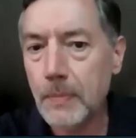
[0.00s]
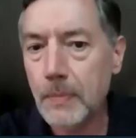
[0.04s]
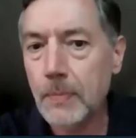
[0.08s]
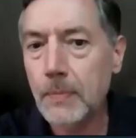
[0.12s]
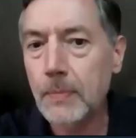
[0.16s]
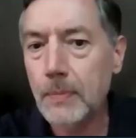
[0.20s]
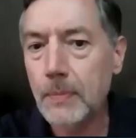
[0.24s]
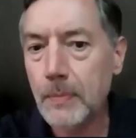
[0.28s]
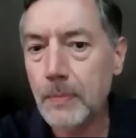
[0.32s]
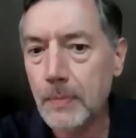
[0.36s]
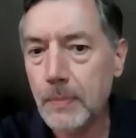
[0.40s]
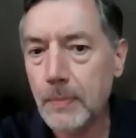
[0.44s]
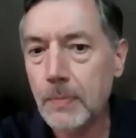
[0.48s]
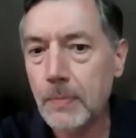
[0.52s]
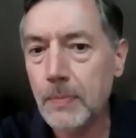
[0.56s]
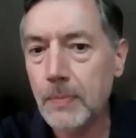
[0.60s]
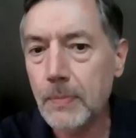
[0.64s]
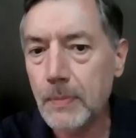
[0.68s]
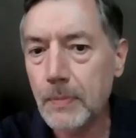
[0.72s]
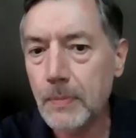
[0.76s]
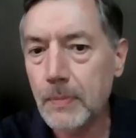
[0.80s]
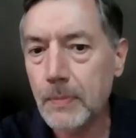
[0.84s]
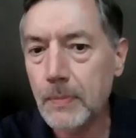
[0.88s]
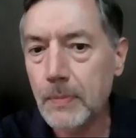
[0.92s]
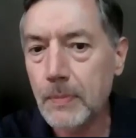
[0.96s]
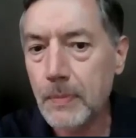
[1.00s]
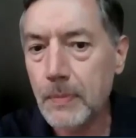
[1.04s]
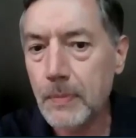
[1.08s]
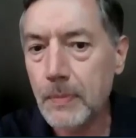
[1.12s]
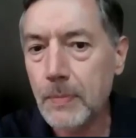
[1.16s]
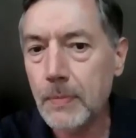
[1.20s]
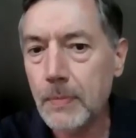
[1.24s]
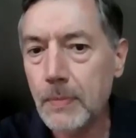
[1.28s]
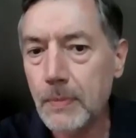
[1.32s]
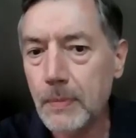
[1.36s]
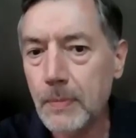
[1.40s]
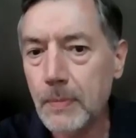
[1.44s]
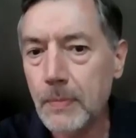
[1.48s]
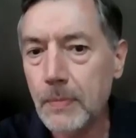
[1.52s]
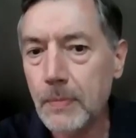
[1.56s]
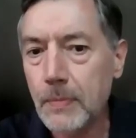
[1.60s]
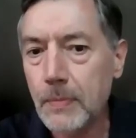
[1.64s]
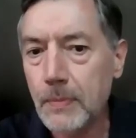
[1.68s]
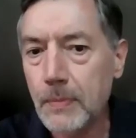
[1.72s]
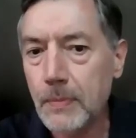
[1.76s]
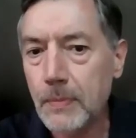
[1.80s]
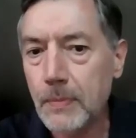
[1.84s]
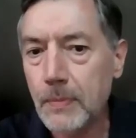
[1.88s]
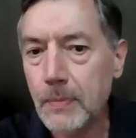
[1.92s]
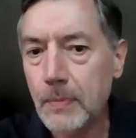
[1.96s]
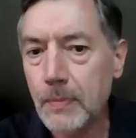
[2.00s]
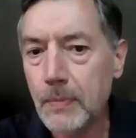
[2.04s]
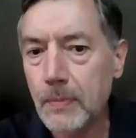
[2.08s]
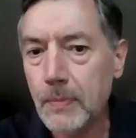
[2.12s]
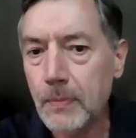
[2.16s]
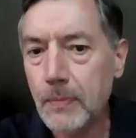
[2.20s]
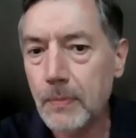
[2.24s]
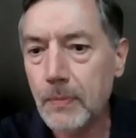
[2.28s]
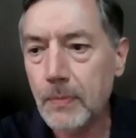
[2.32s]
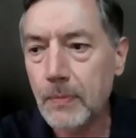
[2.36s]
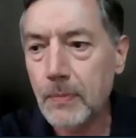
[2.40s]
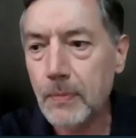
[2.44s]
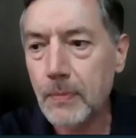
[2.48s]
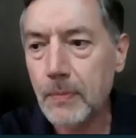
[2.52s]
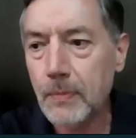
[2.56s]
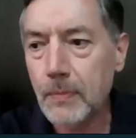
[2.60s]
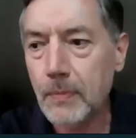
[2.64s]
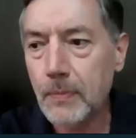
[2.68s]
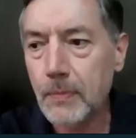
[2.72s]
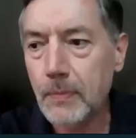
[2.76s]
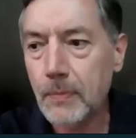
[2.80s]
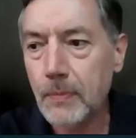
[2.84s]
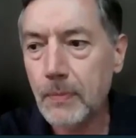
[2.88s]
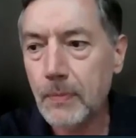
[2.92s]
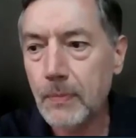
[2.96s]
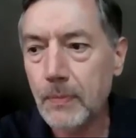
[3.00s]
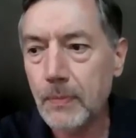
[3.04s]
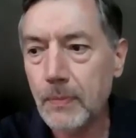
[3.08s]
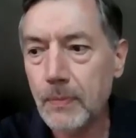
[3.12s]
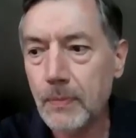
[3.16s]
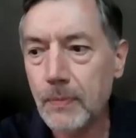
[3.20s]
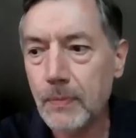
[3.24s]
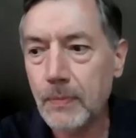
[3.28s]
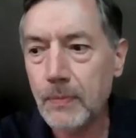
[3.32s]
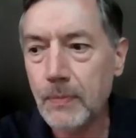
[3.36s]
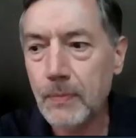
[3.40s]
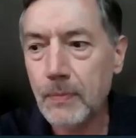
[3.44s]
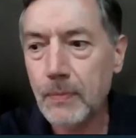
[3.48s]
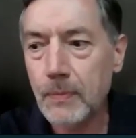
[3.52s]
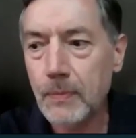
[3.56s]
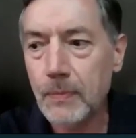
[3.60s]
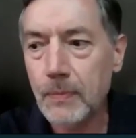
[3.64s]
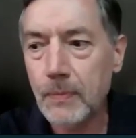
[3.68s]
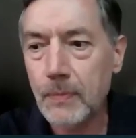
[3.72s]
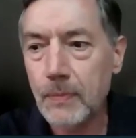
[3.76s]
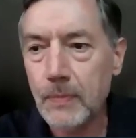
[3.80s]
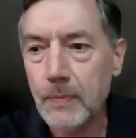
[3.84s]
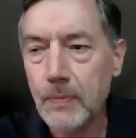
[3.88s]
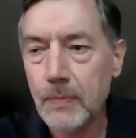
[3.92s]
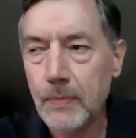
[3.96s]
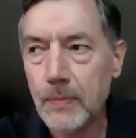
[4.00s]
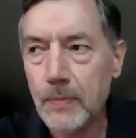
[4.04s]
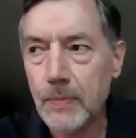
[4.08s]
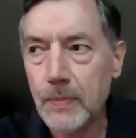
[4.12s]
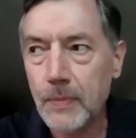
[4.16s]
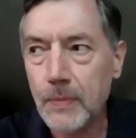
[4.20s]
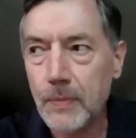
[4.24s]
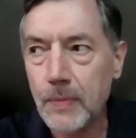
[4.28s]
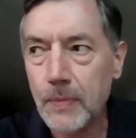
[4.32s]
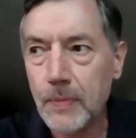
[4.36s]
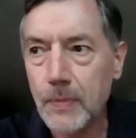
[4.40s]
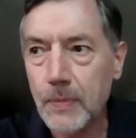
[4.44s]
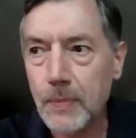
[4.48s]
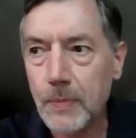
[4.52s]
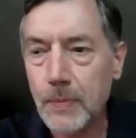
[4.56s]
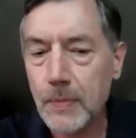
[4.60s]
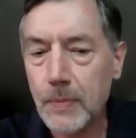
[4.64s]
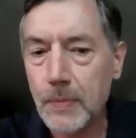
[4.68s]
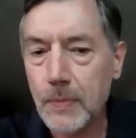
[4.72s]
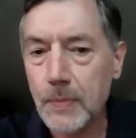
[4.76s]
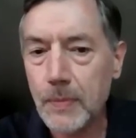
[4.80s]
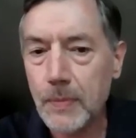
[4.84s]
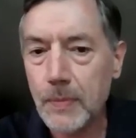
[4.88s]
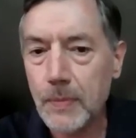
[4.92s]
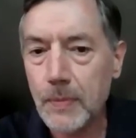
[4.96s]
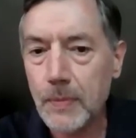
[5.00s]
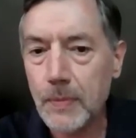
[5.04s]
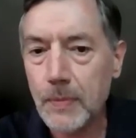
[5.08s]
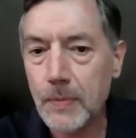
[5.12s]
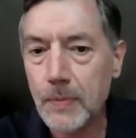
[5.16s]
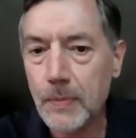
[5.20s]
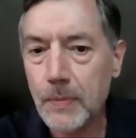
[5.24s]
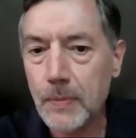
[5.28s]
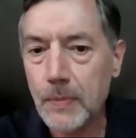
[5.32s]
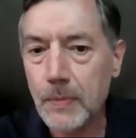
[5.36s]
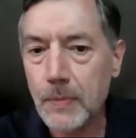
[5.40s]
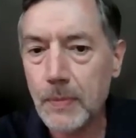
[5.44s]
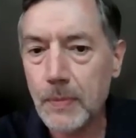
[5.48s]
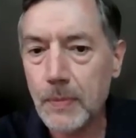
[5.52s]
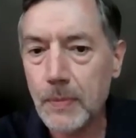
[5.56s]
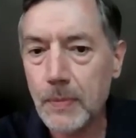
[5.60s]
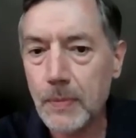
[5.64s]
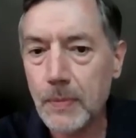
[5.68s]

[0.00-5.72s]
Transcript: No words are spoken by the person on screen.